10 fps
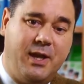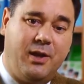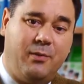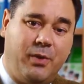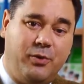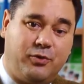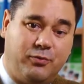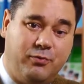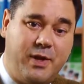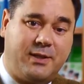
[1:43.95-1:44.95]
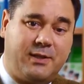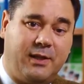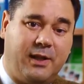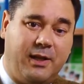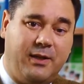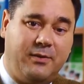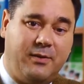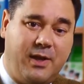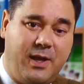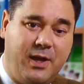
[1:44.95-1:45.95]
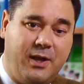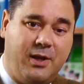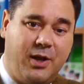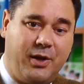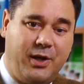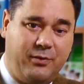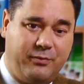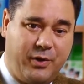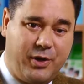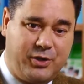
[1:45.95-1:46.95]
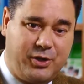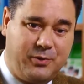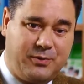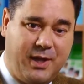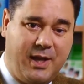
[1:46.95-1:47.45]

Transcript: and most recently the Narnian Virtues